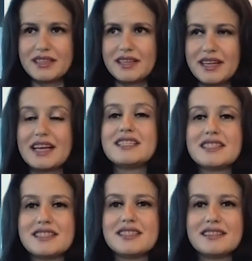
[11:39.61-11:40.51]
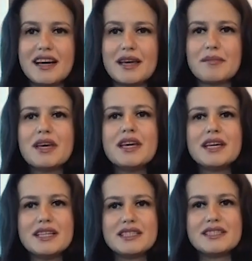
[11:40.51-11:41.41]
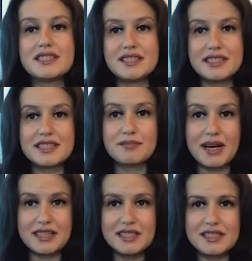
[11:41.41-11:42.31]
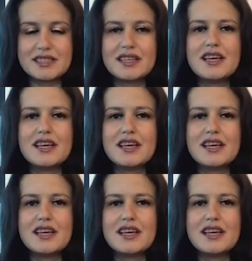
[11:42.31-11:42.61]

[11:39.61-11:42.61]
the licensing time, is 6 months.